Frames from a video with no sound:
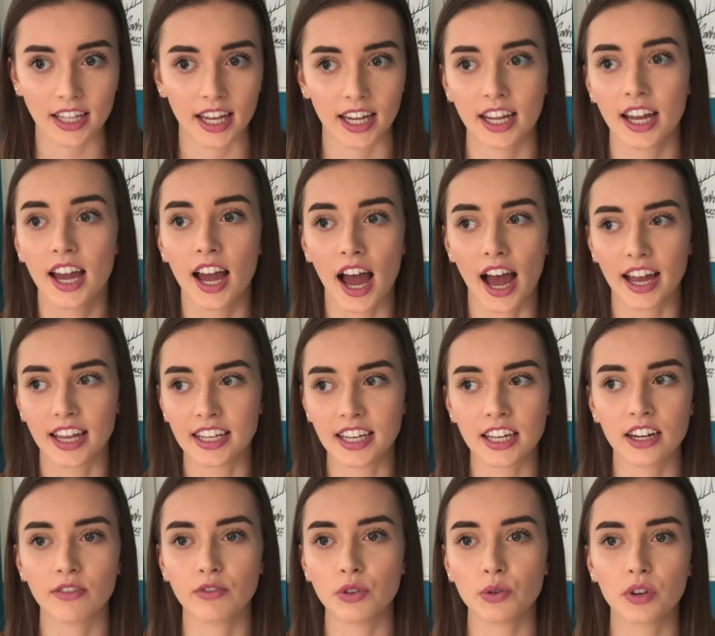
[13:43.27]
Like, I
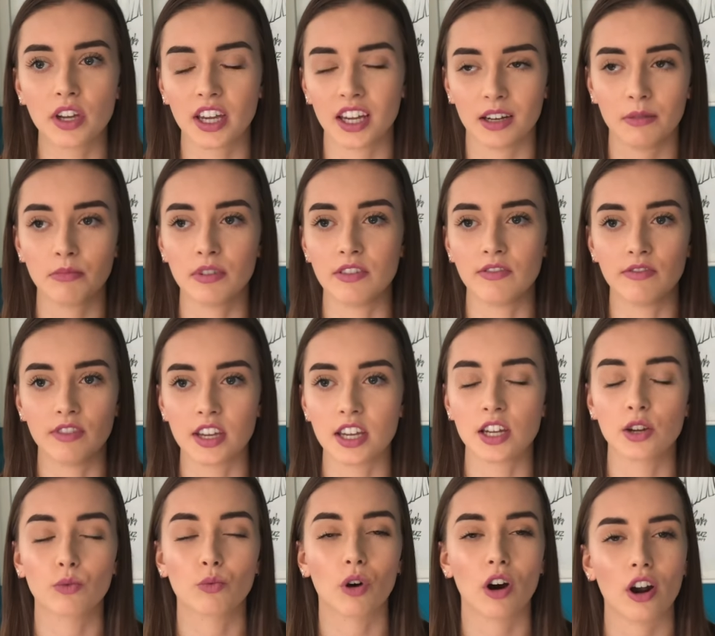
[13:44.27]
get if you can't be
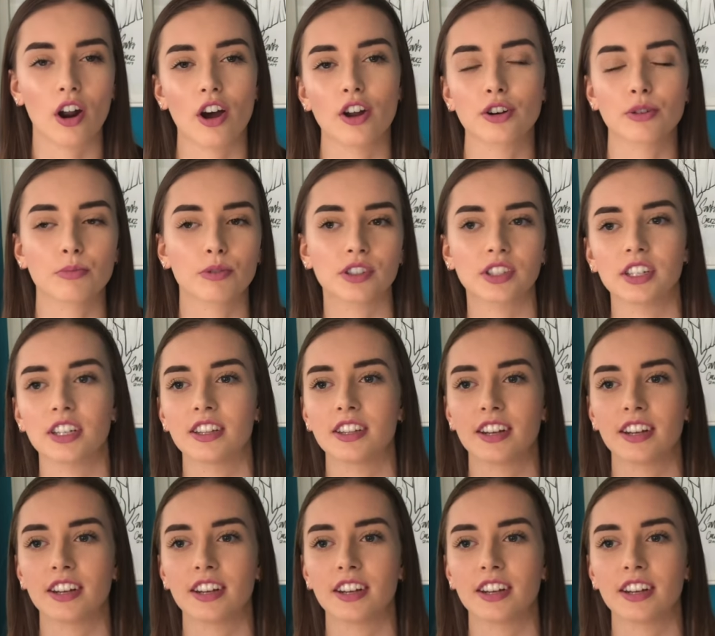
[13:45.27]
vegan 100%